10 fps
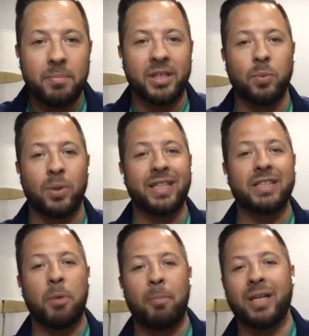because once it
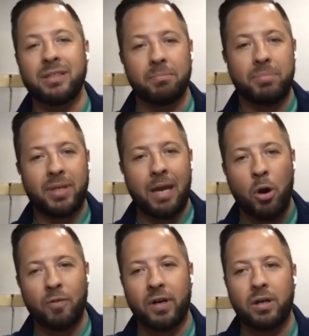hits momentum game
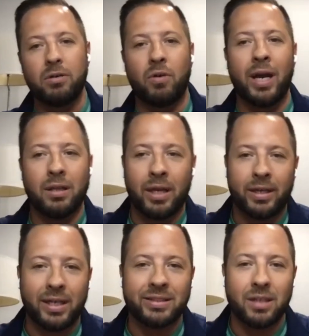over right
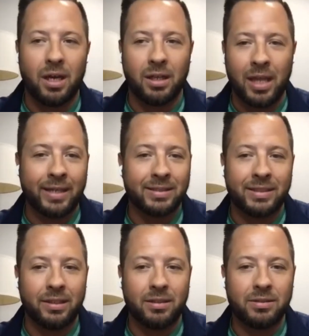like it's a
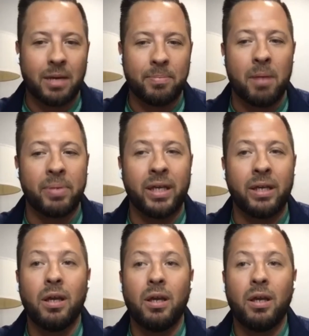legacy type company